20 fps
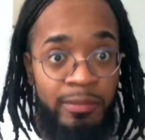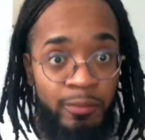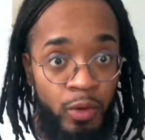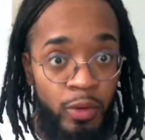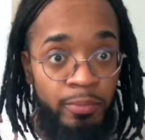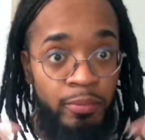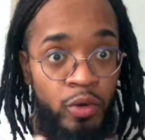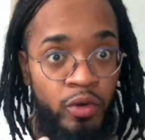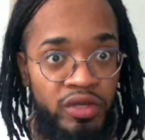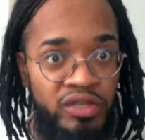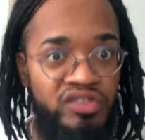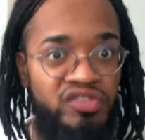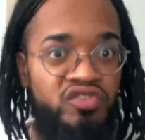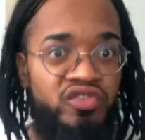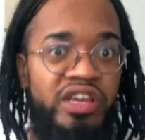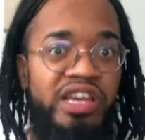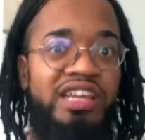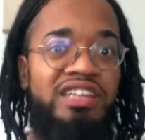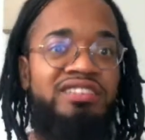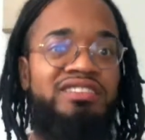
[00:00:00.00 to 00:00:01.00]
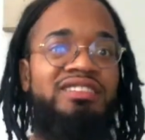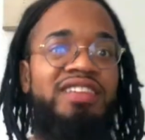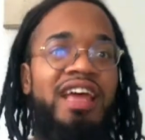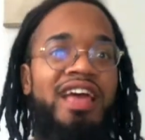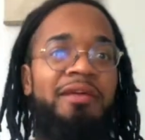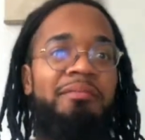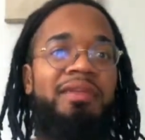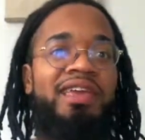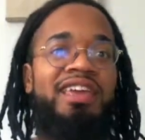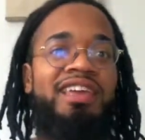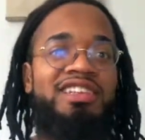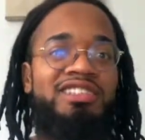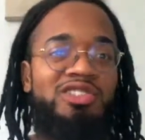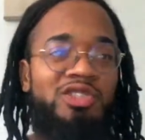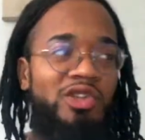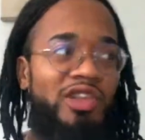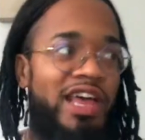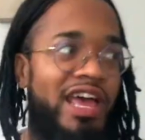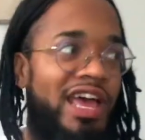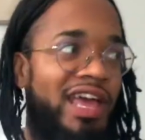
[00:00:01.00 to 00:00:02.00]
more potent strains that make it
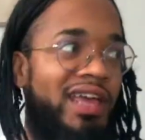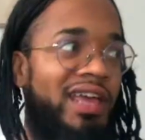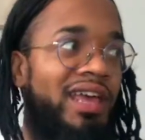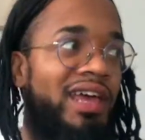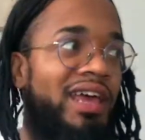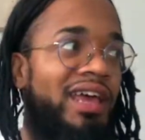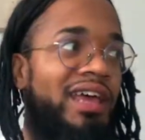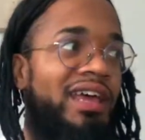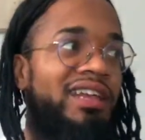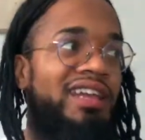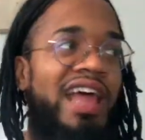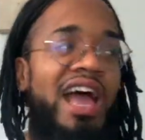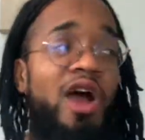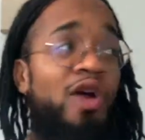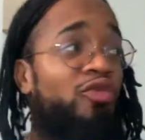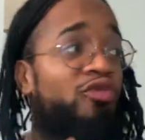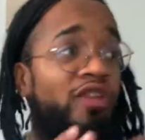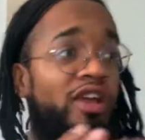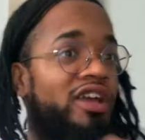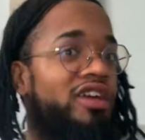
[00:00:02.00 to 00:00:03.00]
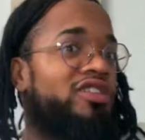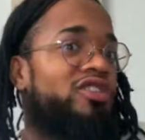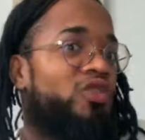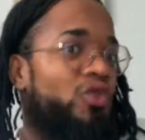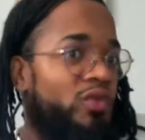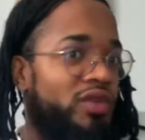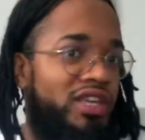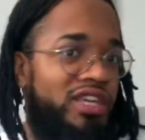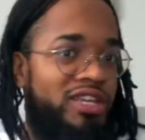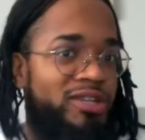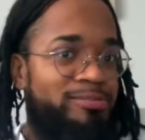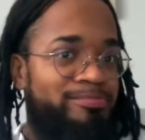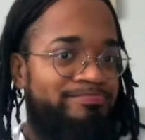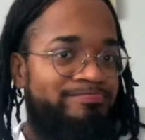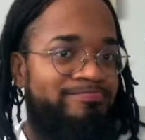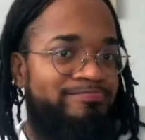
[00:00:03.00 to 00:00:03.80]
so that now regular weed